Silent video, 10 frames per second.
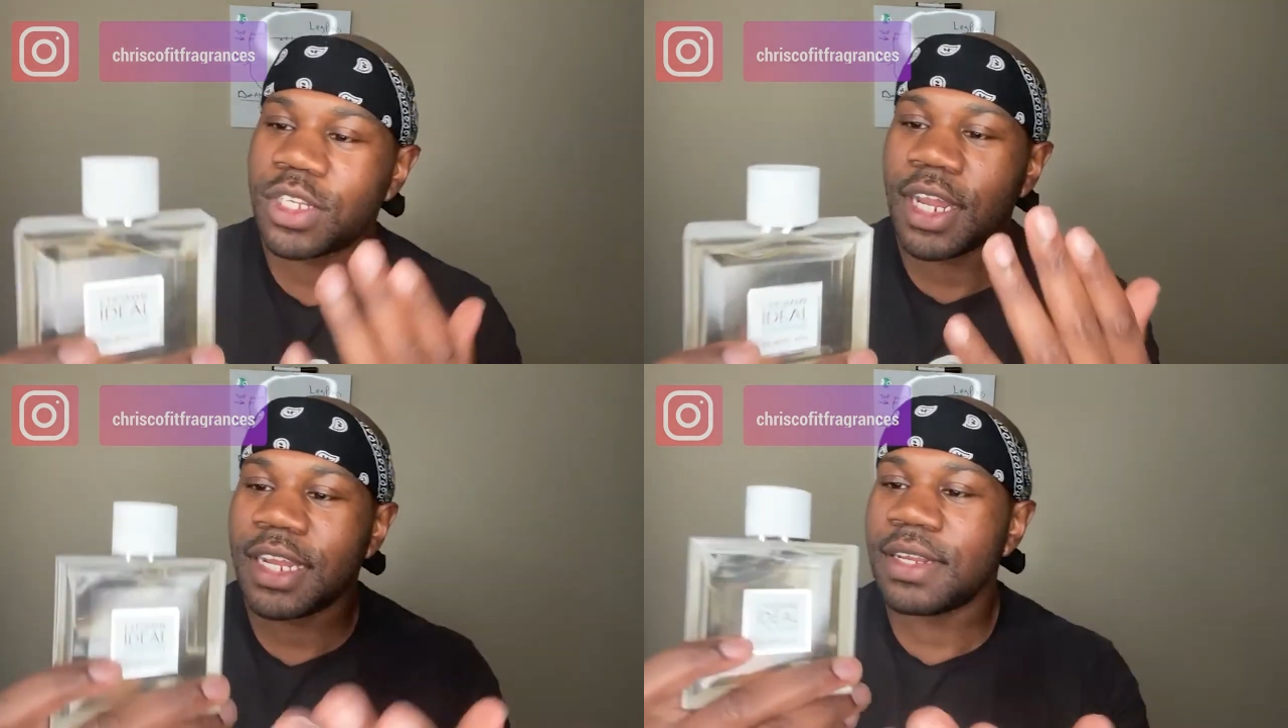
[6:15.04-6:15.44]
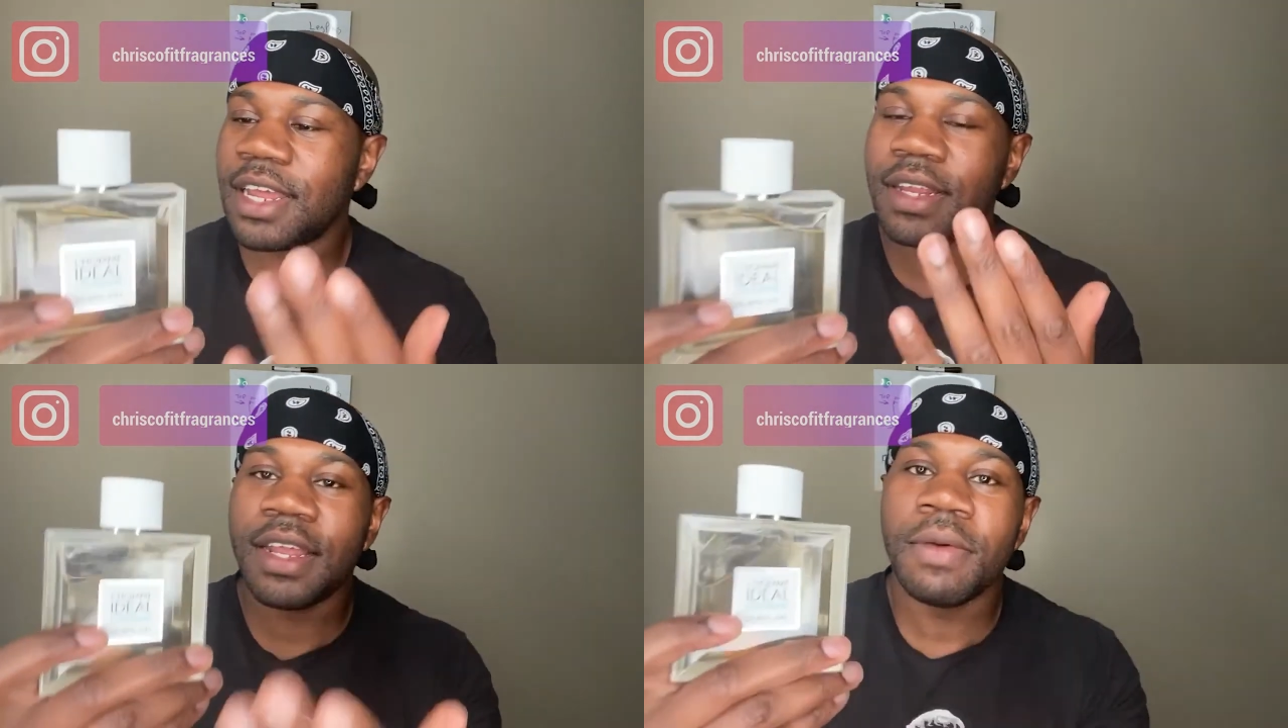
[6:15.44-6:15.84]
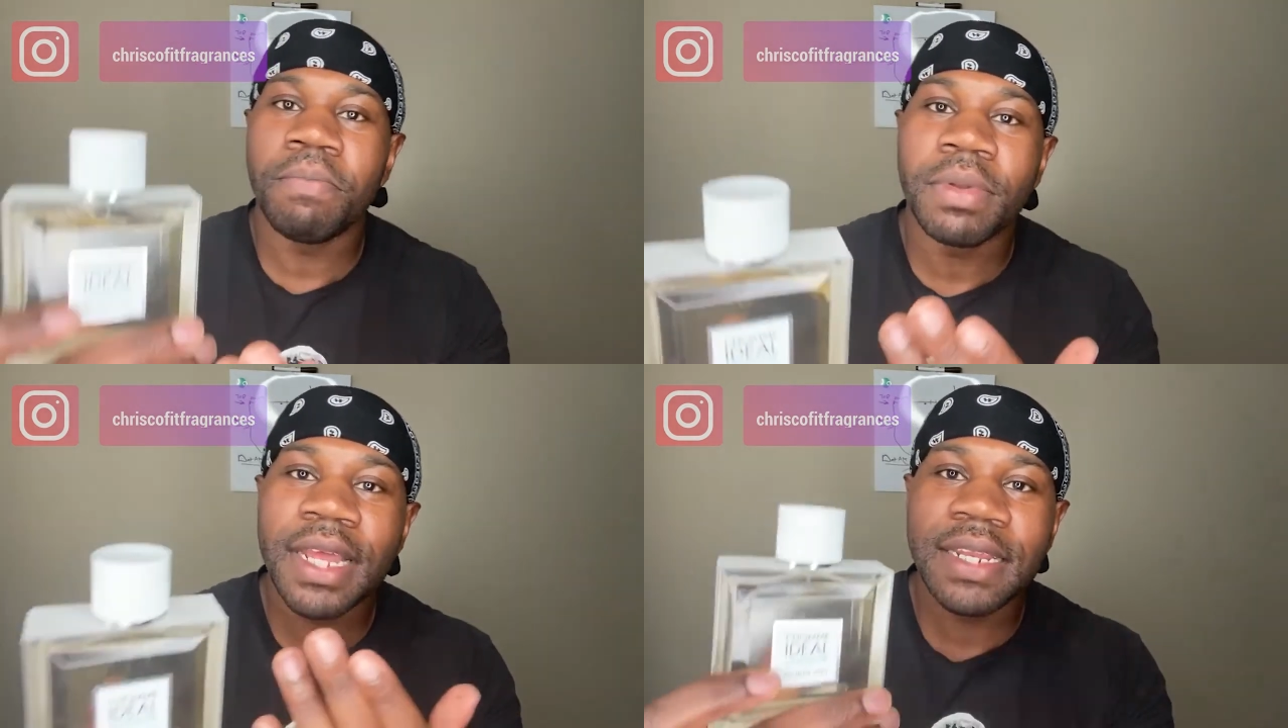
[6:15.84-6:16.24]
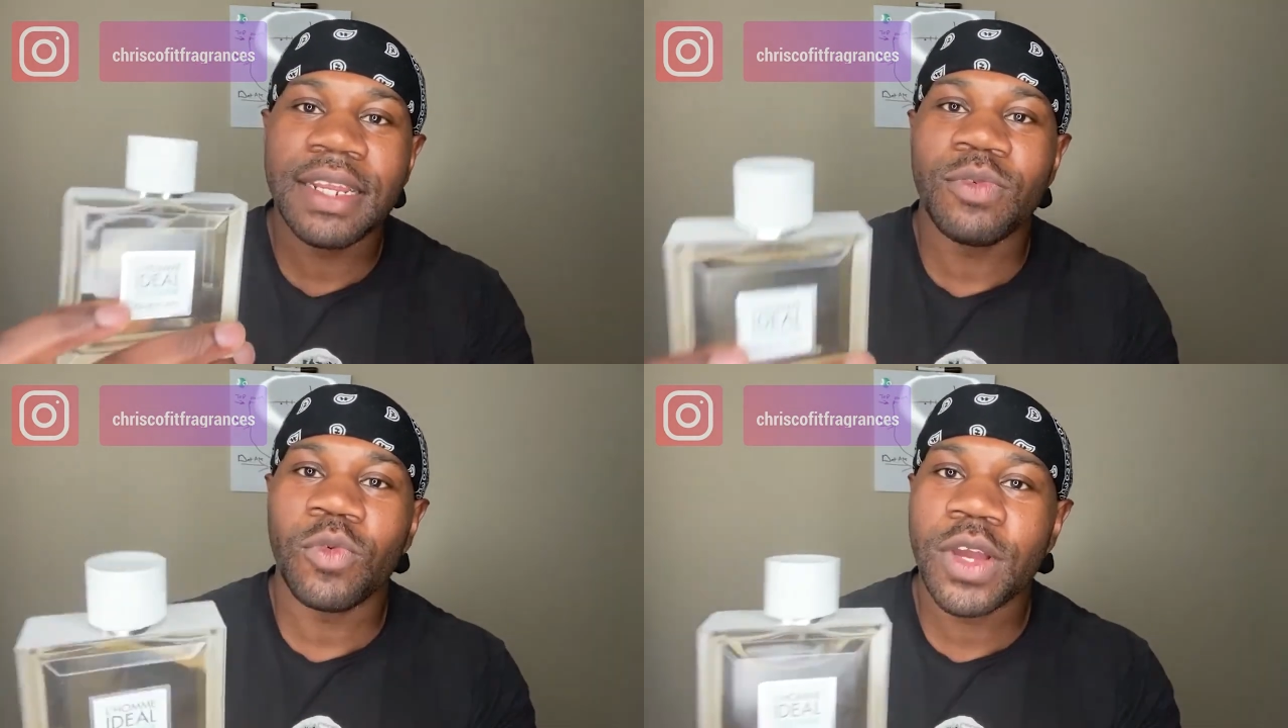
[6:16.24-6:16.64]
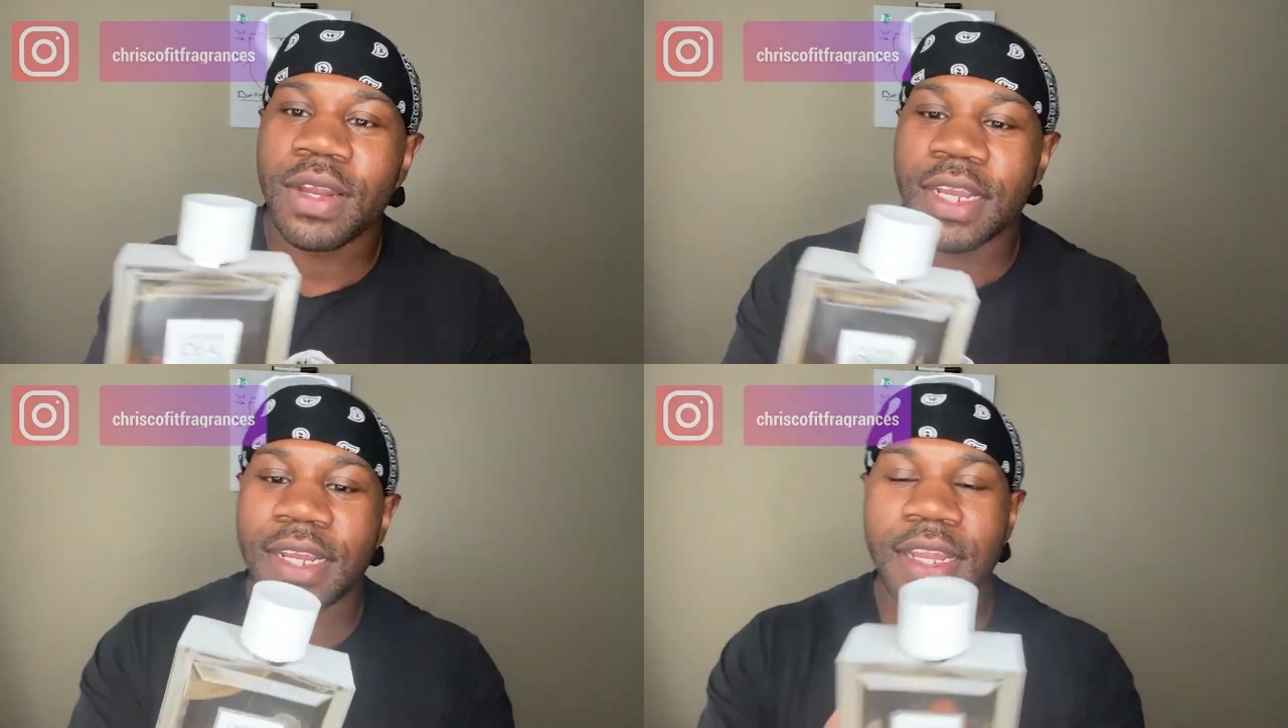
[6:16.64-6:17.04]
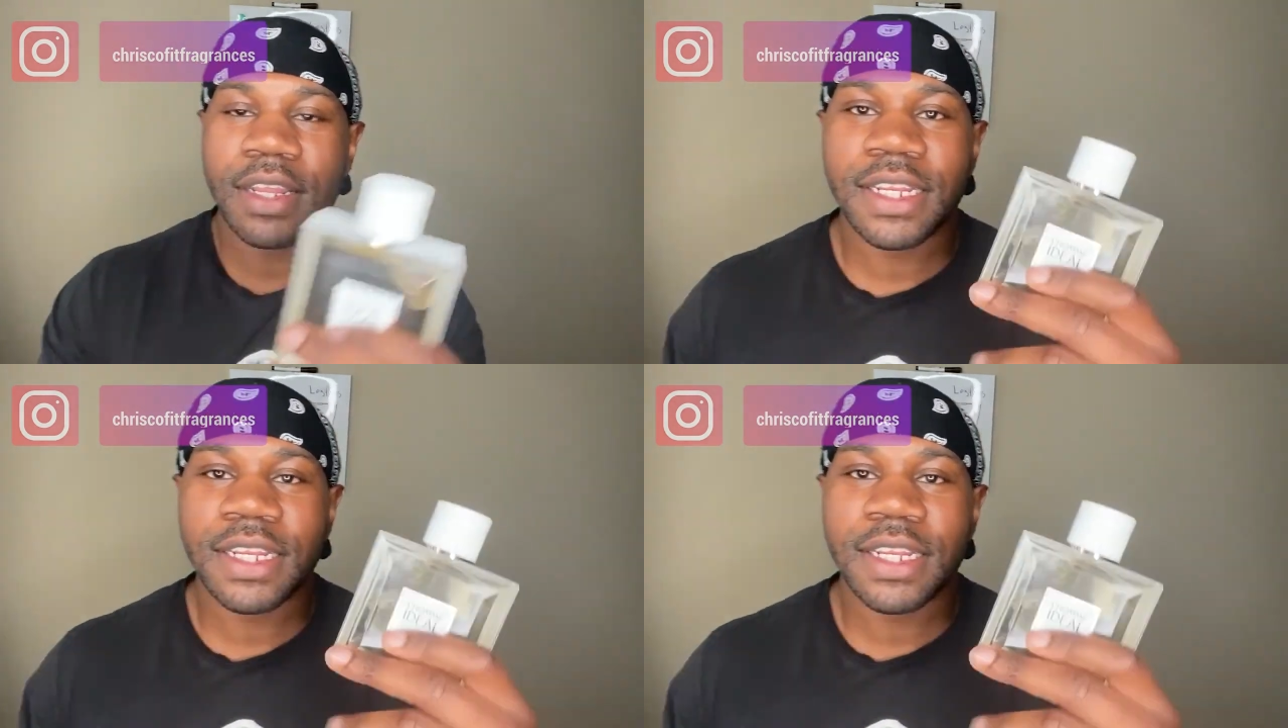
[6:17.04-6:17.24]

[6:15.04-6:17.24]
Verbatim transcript: they, they, they're blended well together.